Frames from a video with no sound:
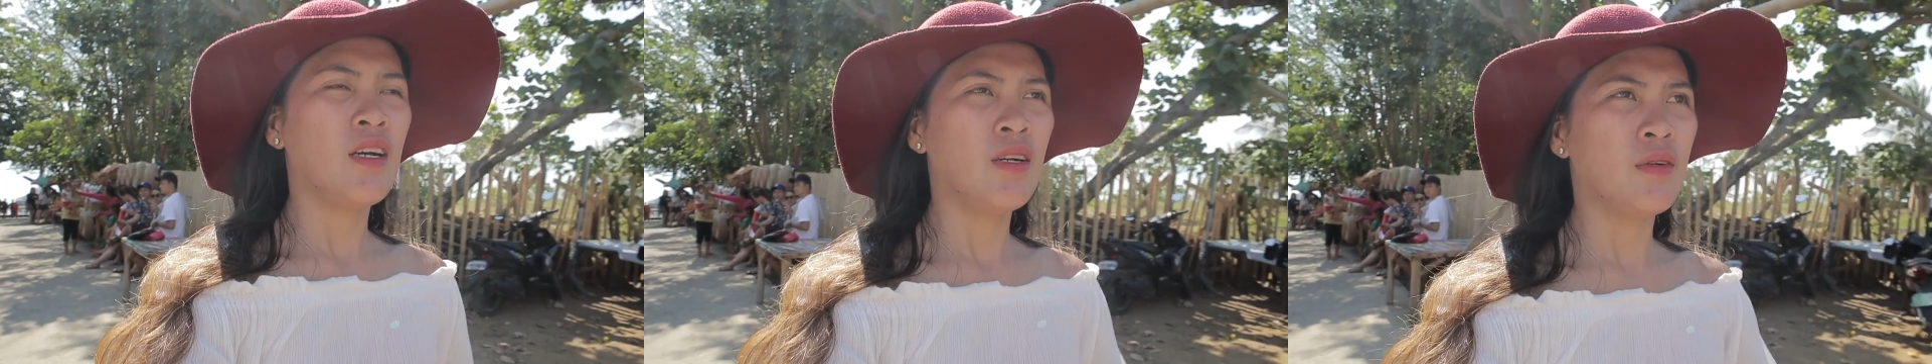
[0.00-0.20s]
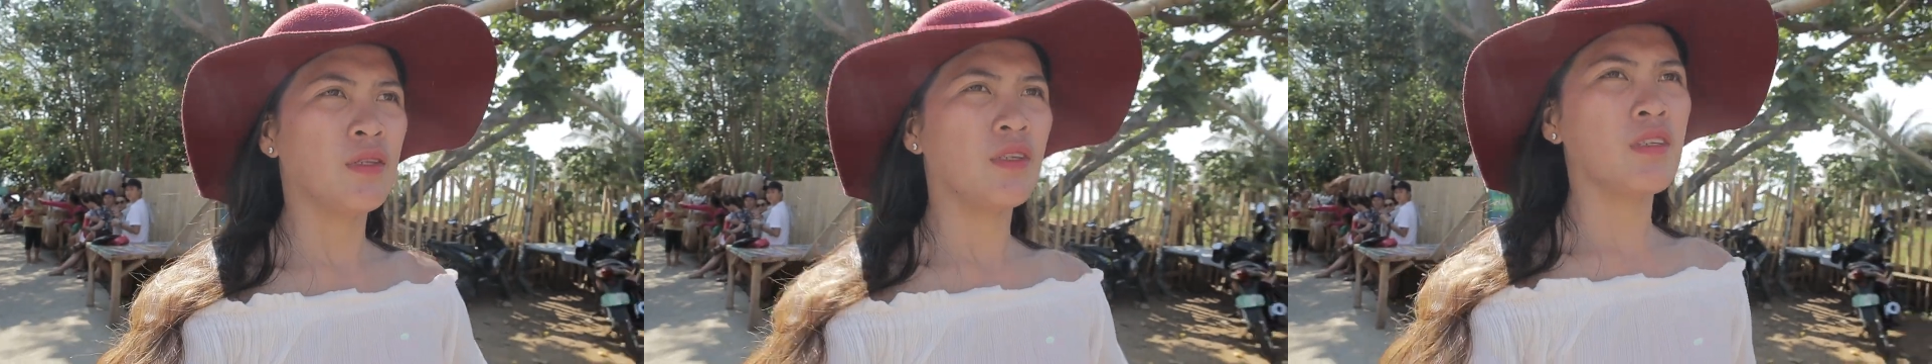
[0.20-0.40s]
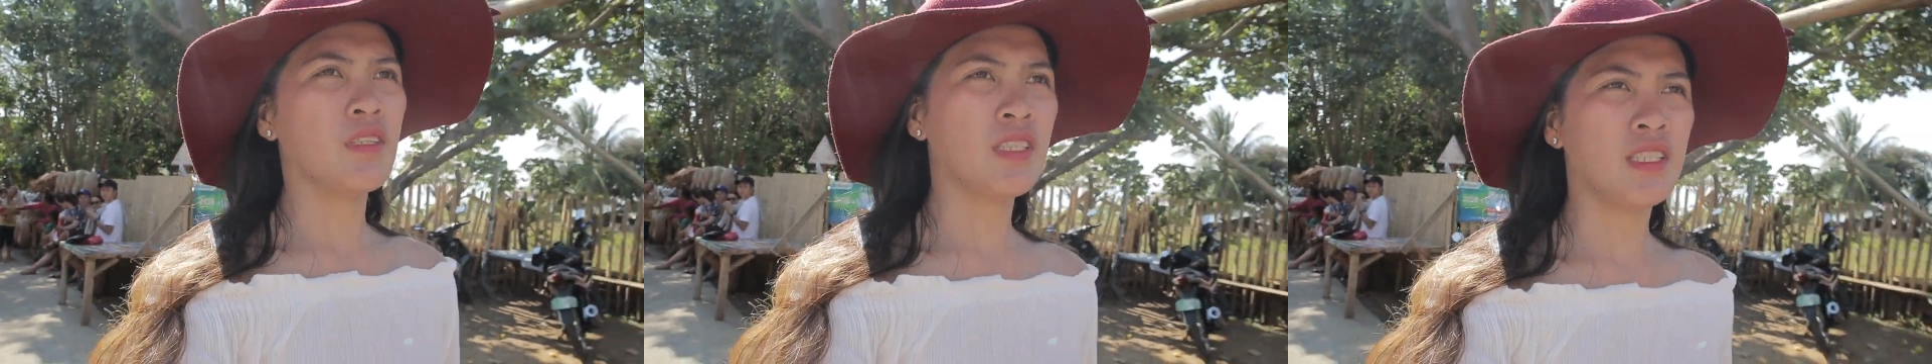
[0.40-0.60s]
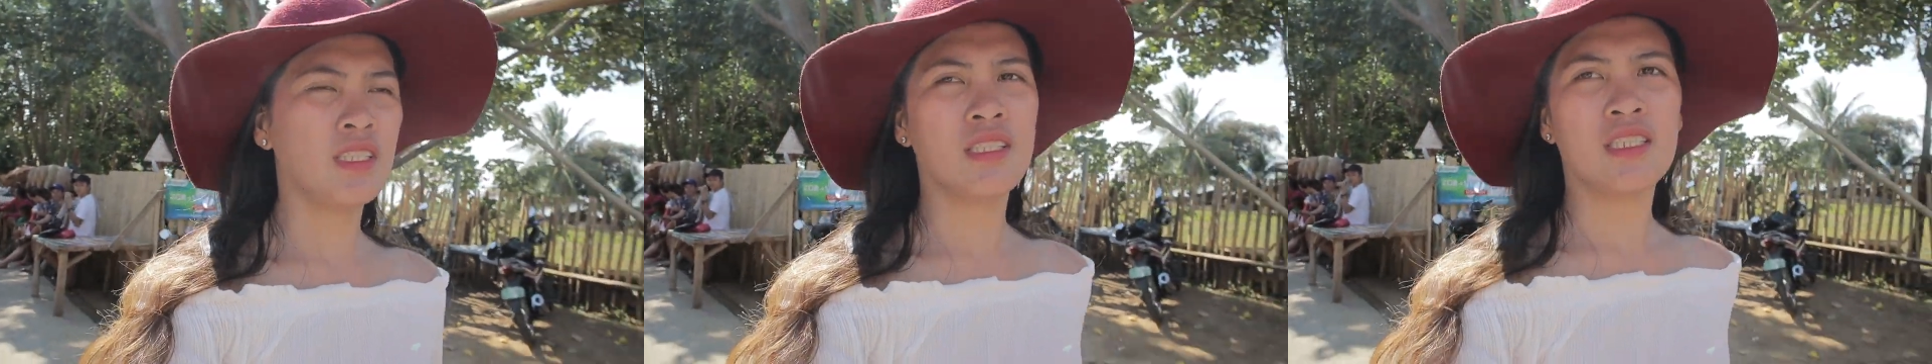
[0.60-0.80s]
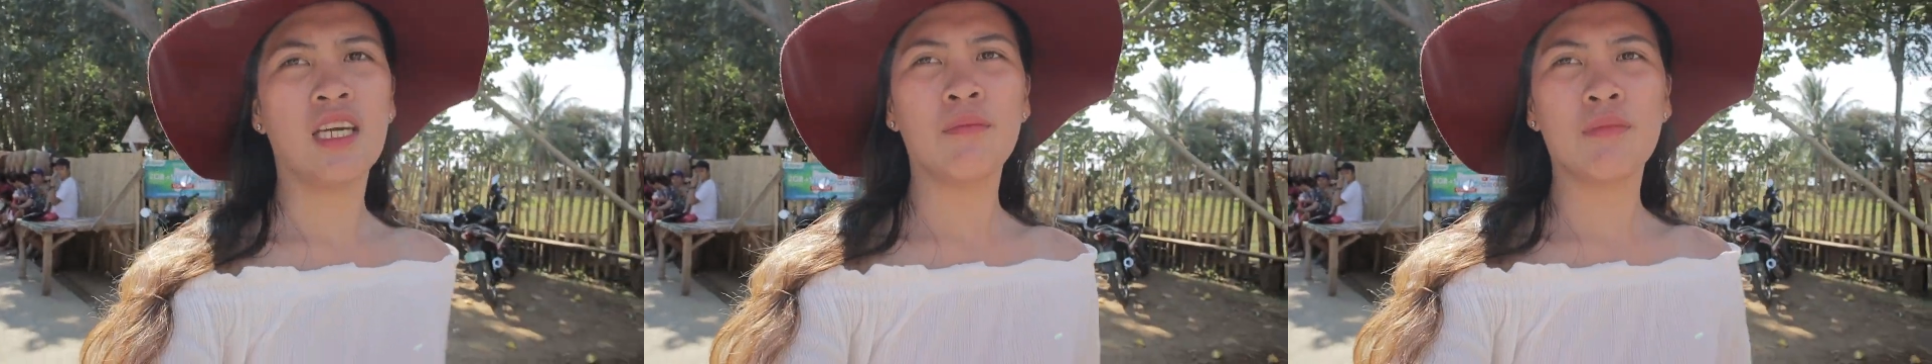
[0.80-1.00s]
So
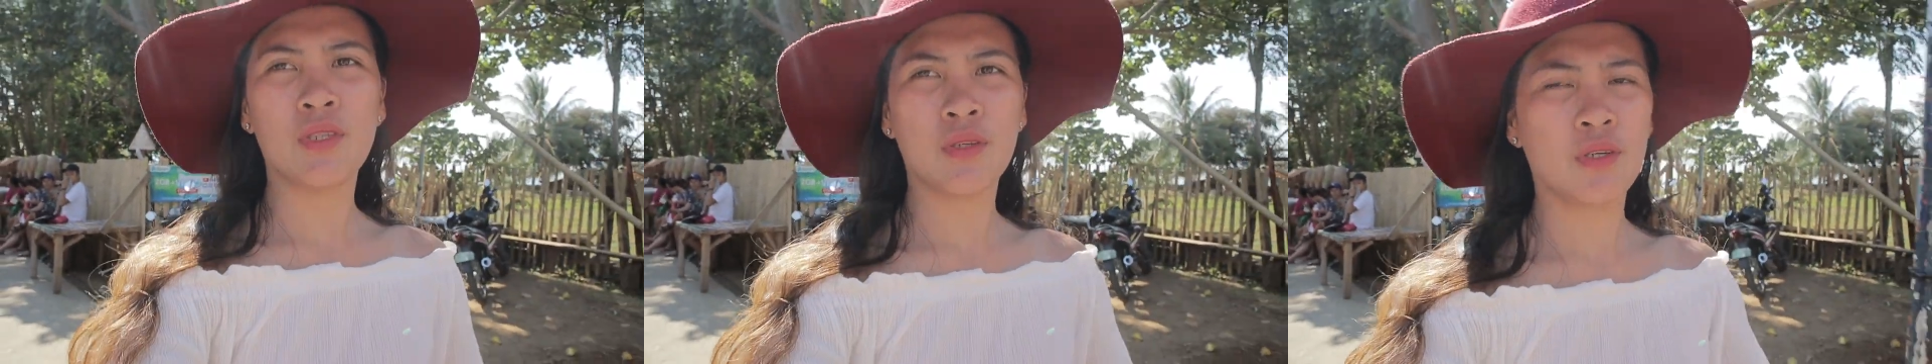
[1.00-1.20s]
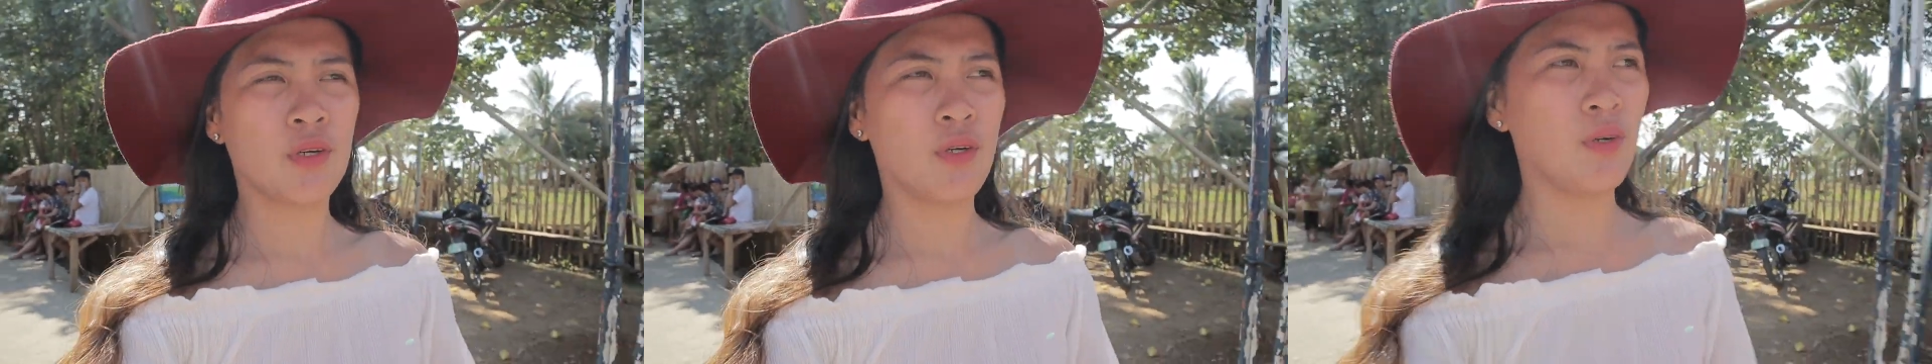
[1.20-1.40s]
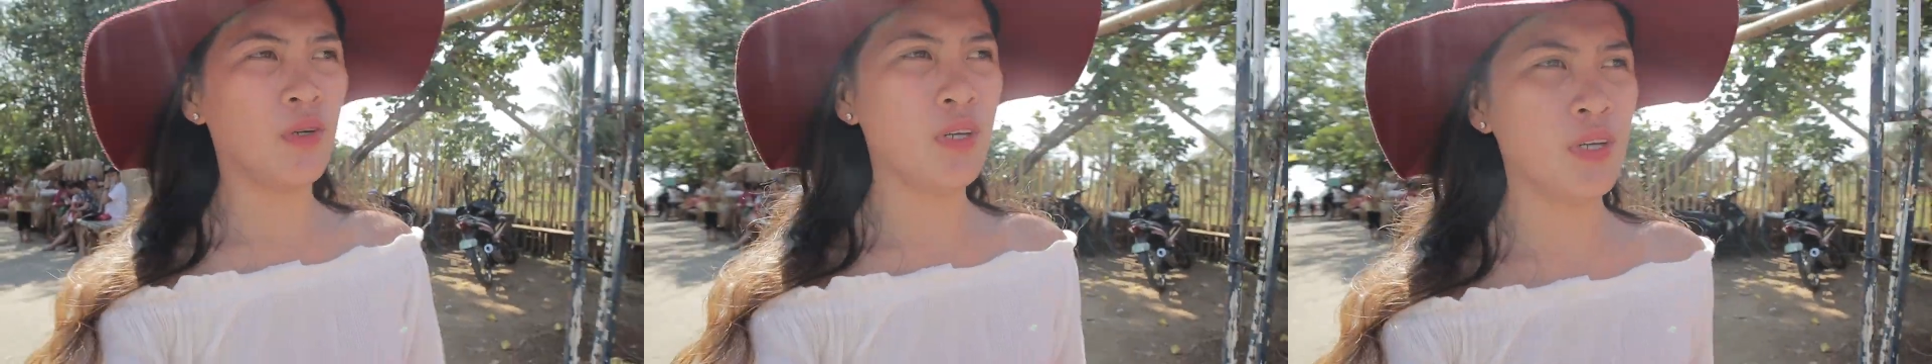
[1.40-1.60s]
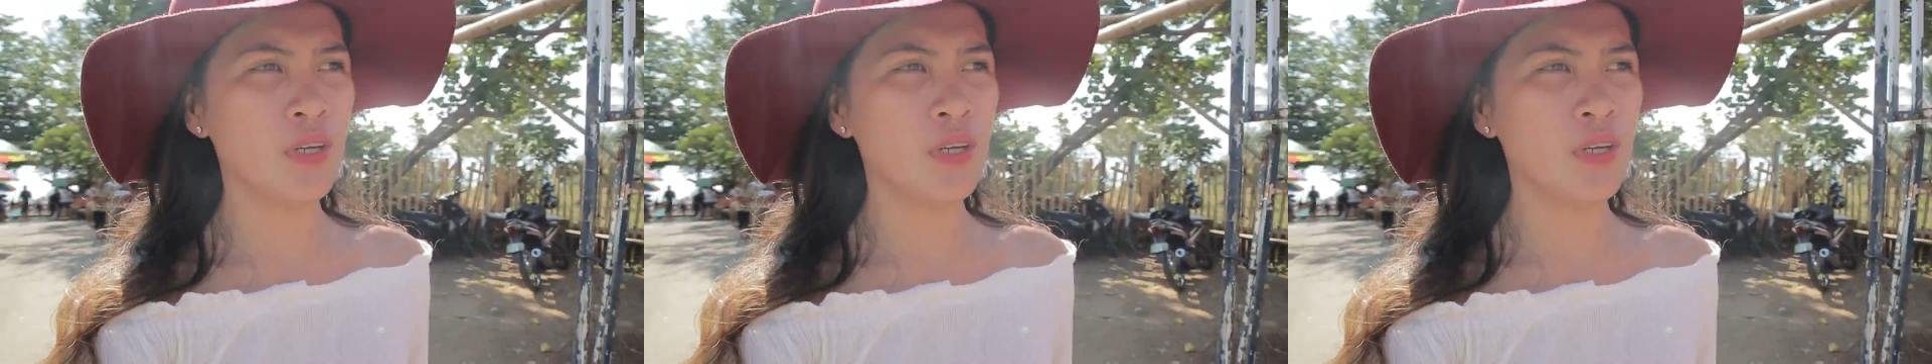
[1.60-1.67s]
it's time to go